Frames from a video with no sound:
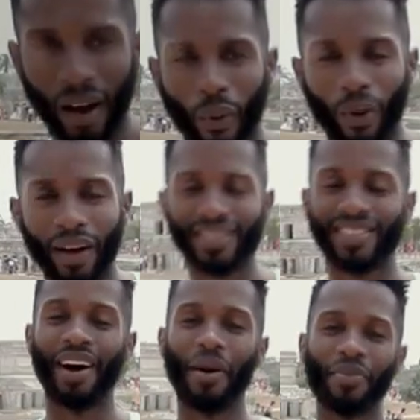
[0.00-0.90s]
What's
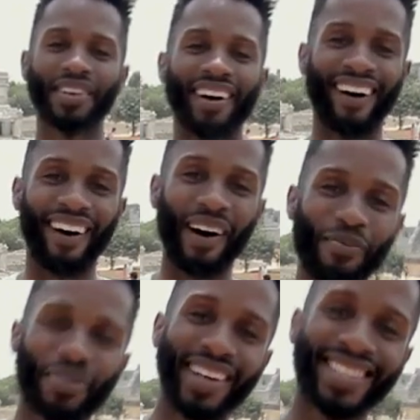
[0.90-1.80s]
up, y'all?
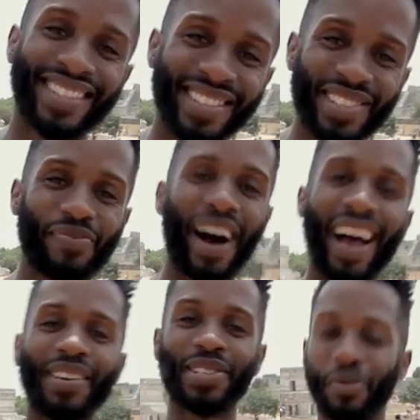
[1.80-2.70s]
Preston
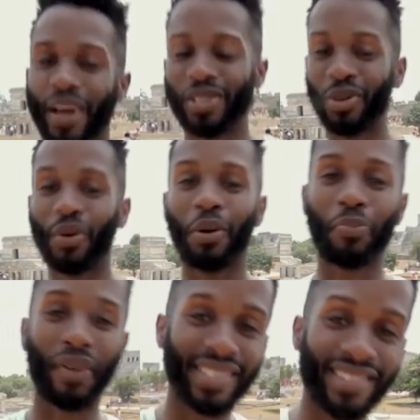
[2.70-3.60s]
Smiles here. Make sure you go to
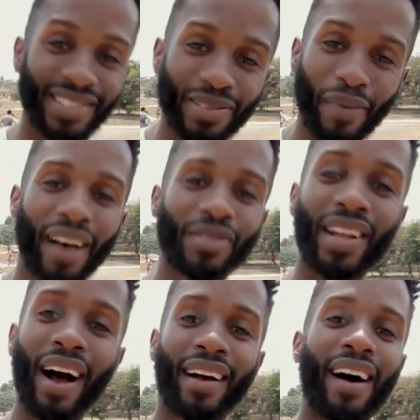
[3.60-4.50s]

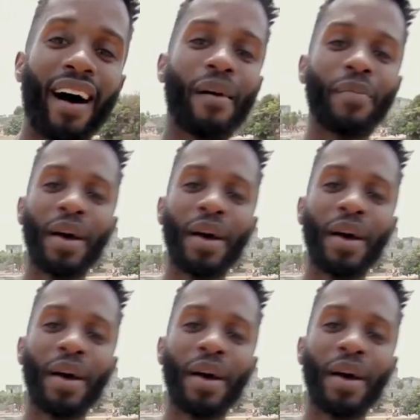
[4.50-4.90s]
prestonsmiles.com